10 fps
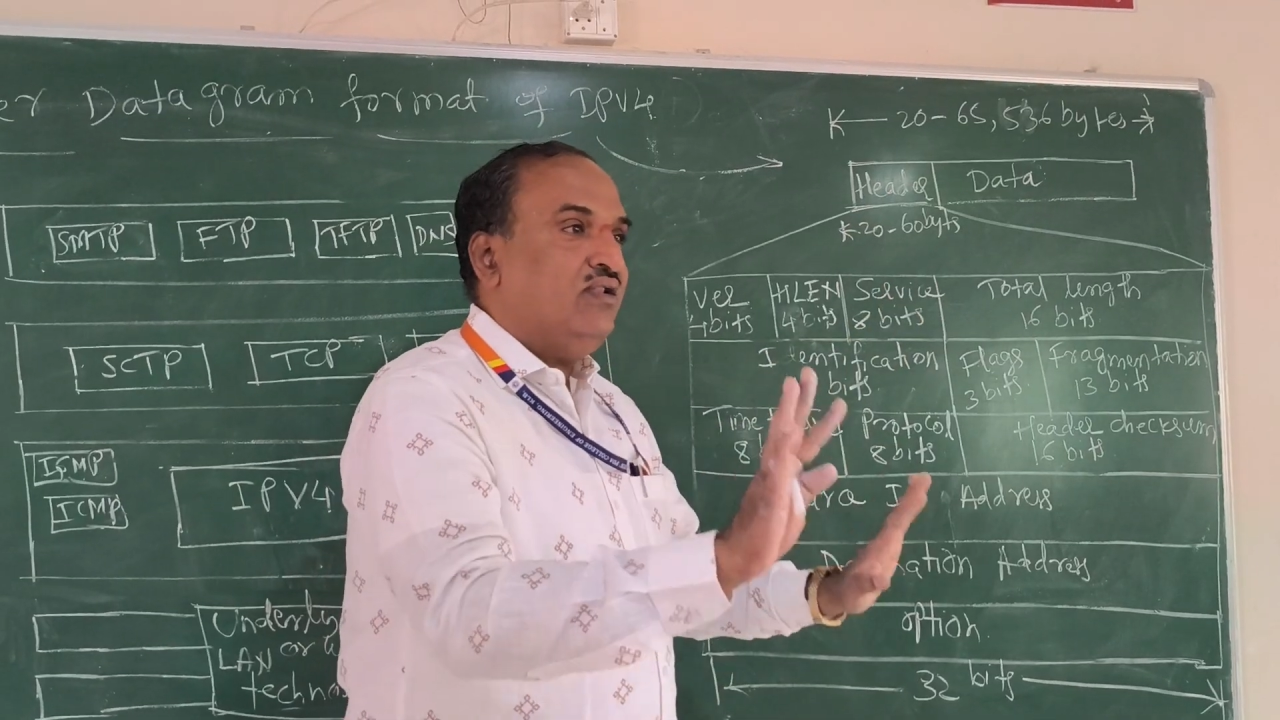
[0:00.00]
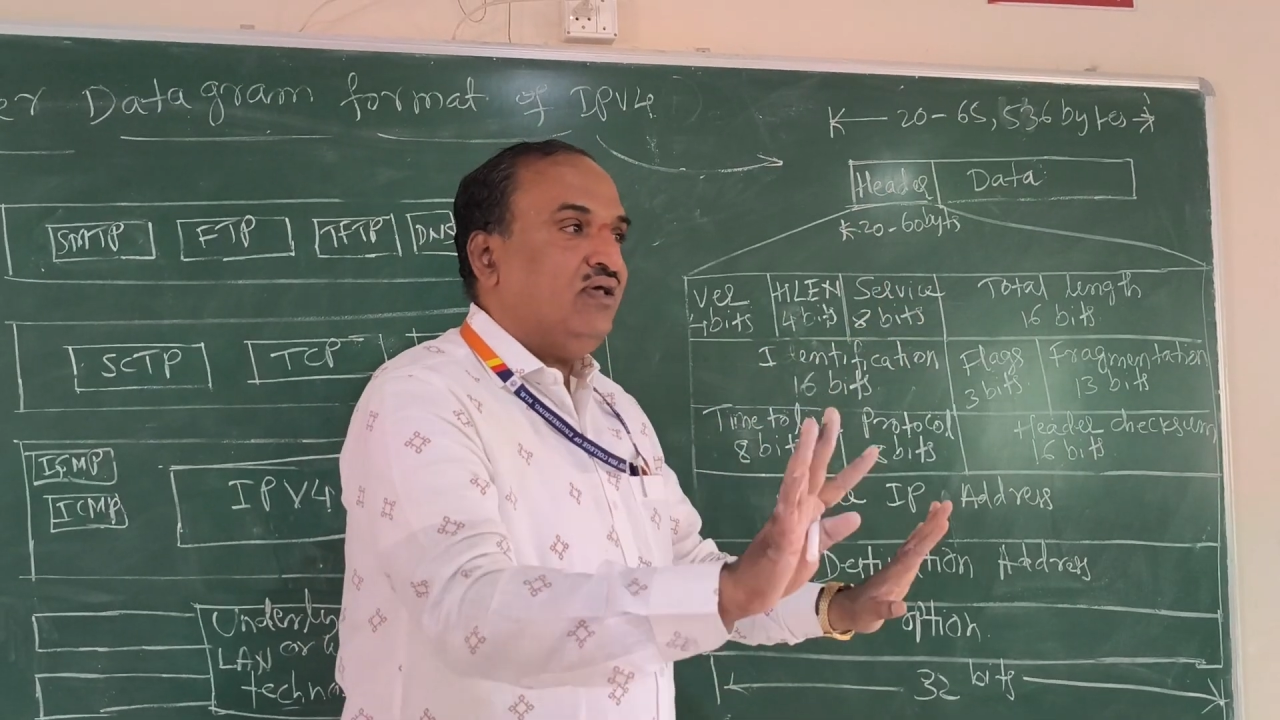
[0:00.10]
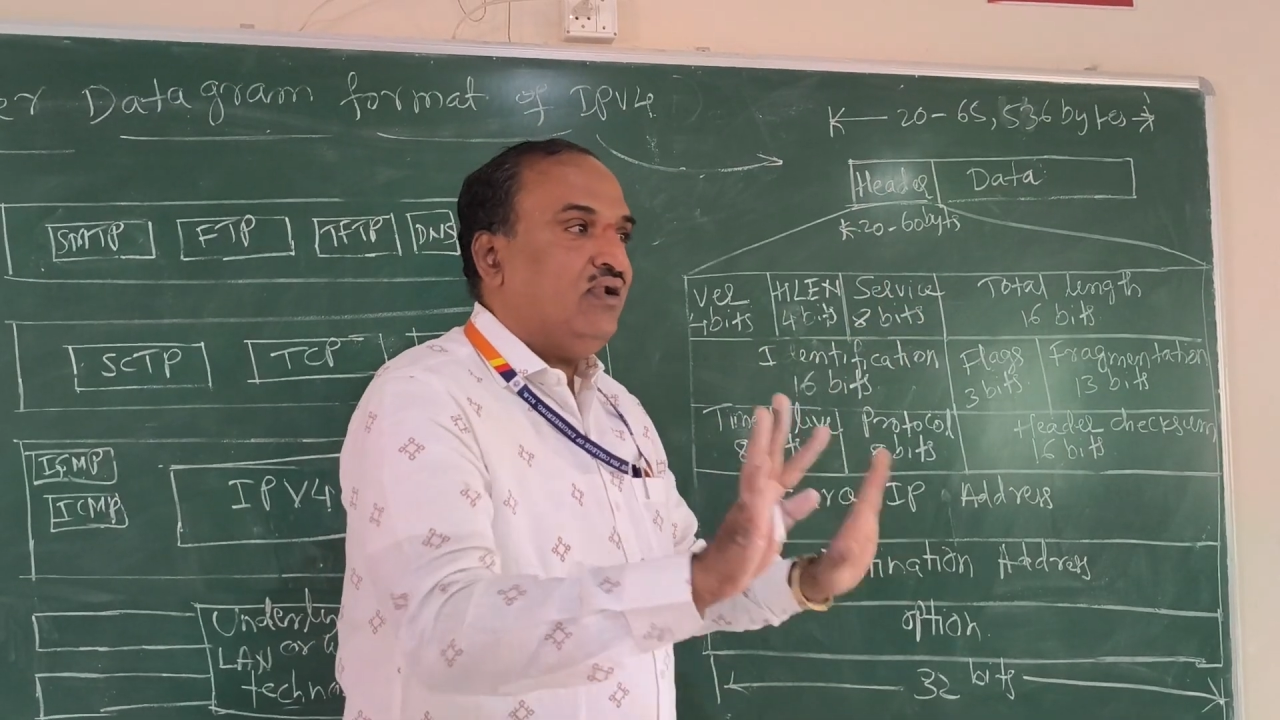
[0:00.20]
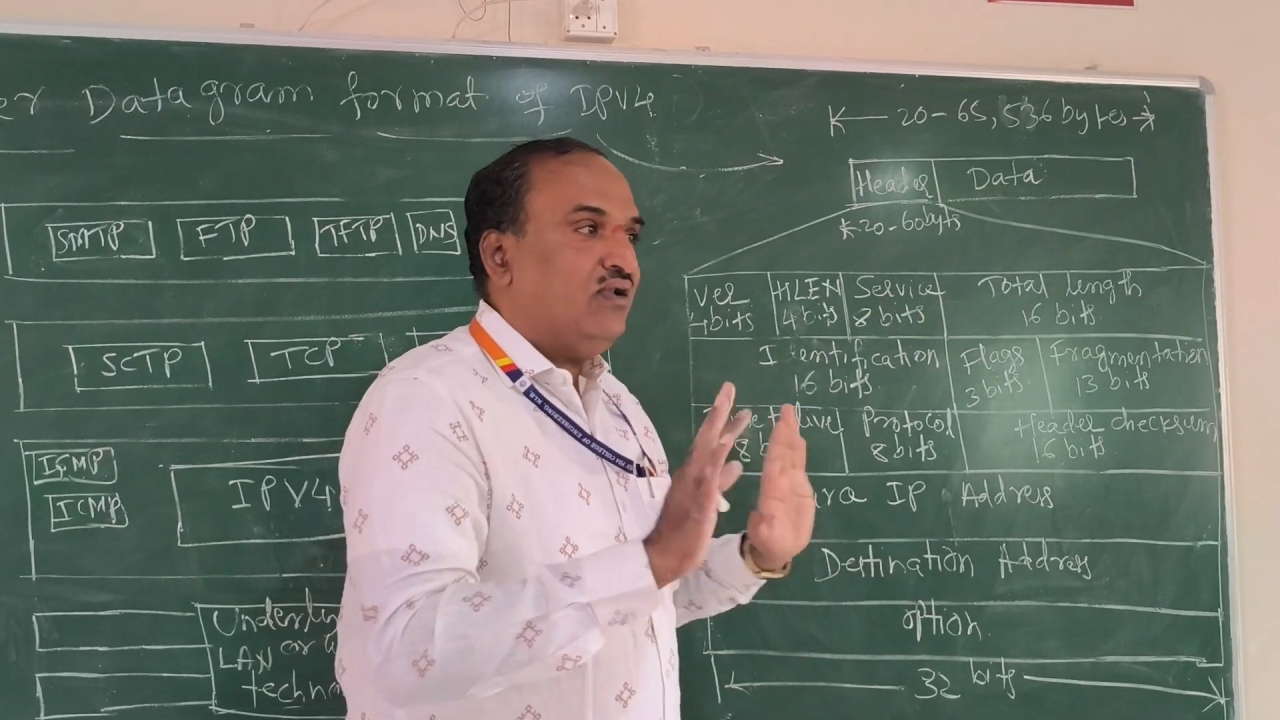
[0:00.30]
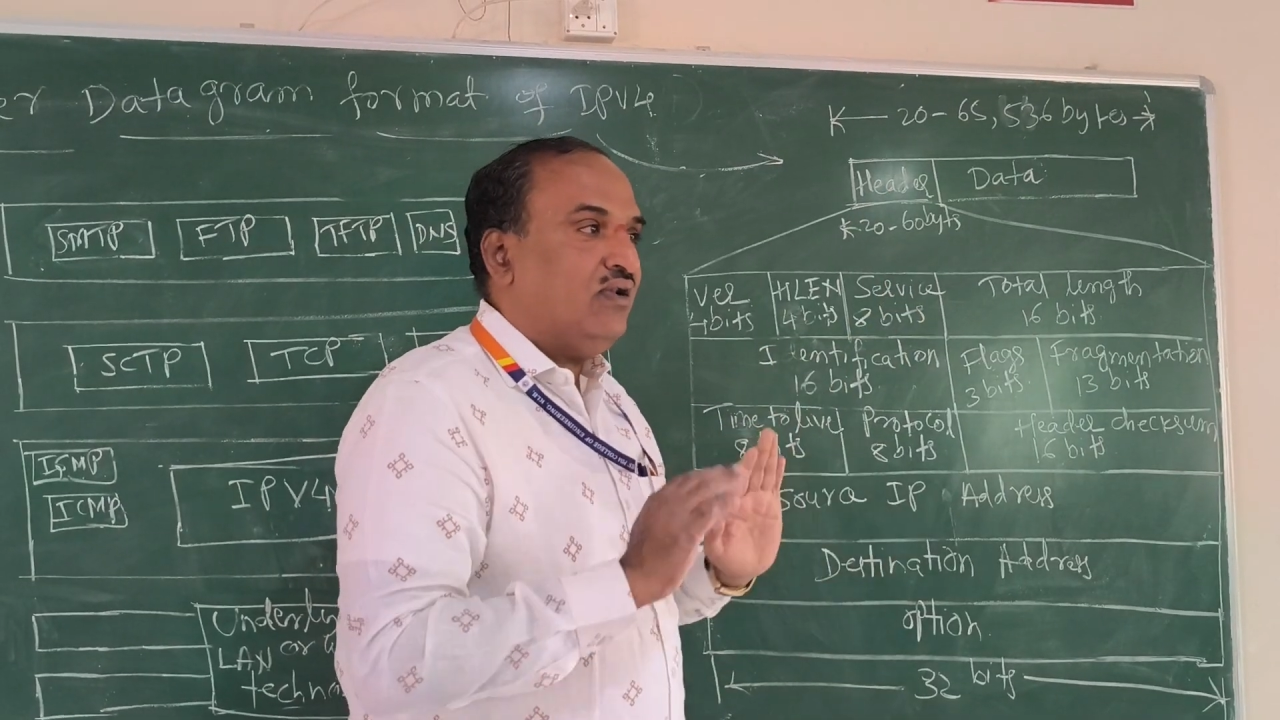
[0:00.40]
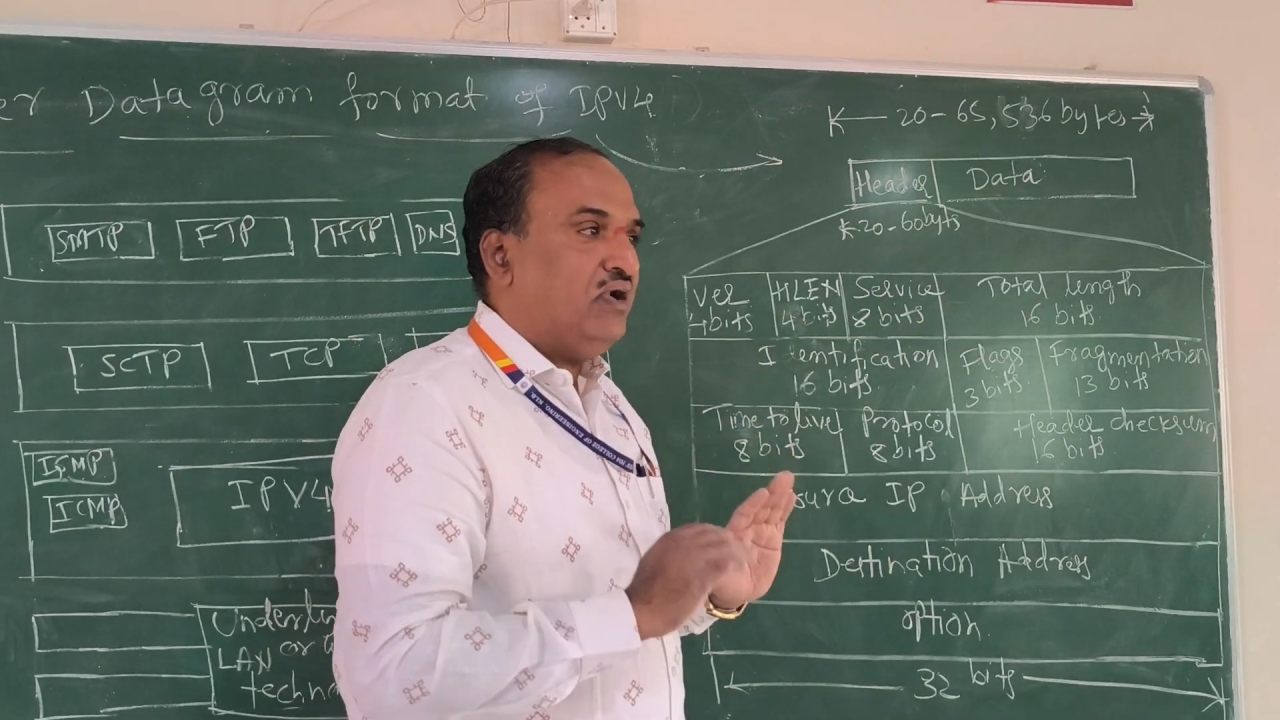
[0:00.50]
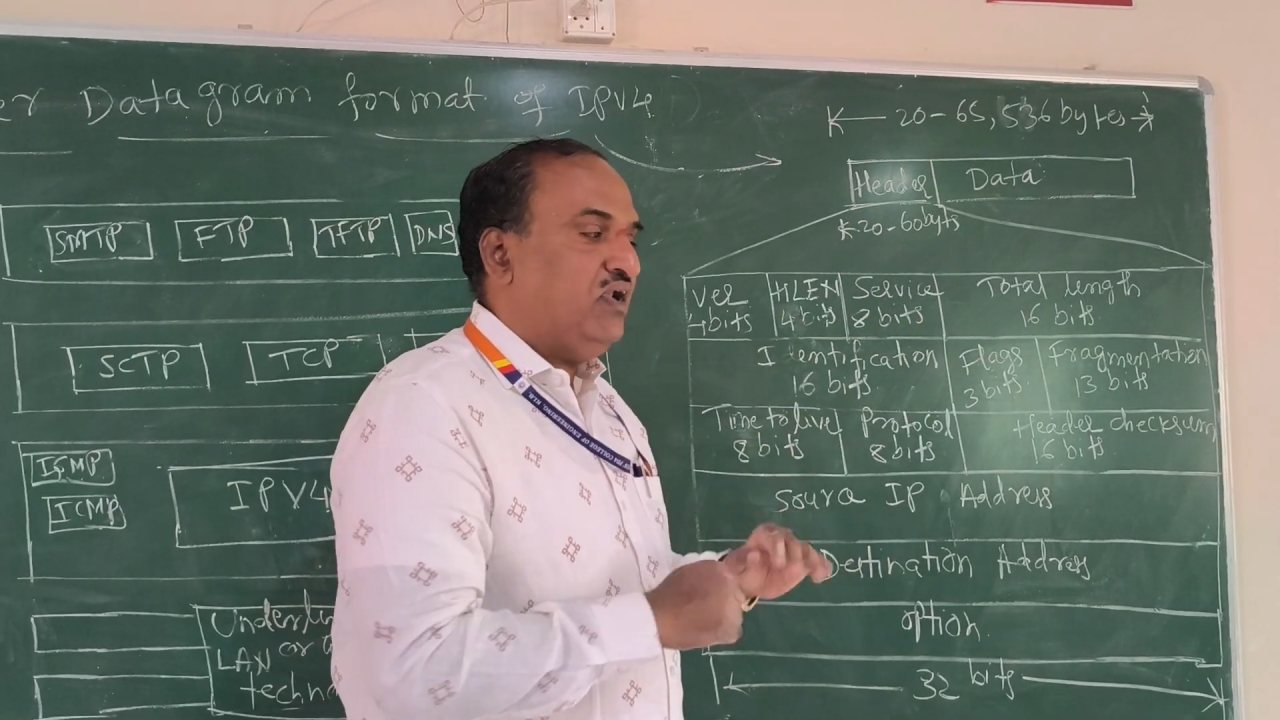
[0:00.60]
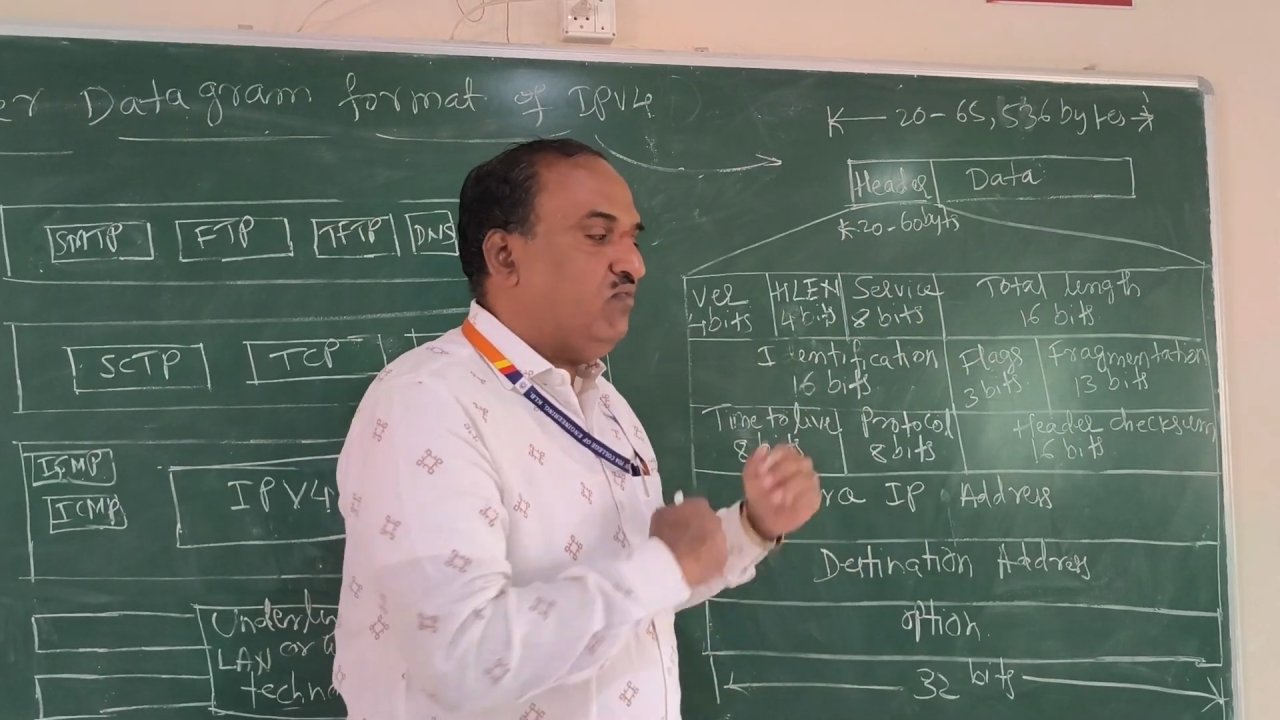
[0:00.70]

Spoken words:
in the internet.